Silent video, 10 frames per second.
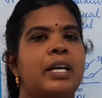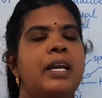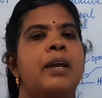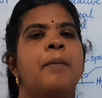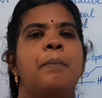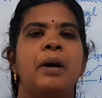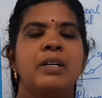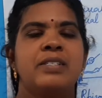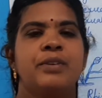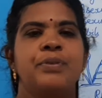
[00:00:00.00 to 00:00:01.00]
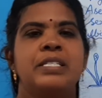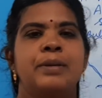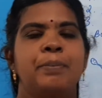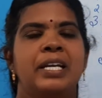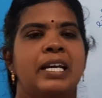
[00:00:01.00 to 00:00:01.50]
Okay, parts of a
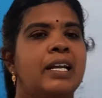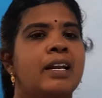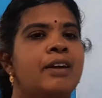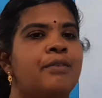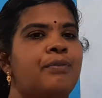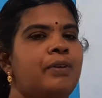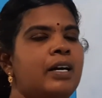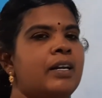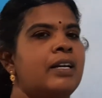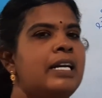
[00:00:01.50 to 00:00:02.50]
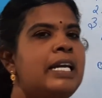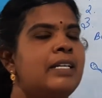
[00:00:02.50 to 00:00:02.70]
typical flower.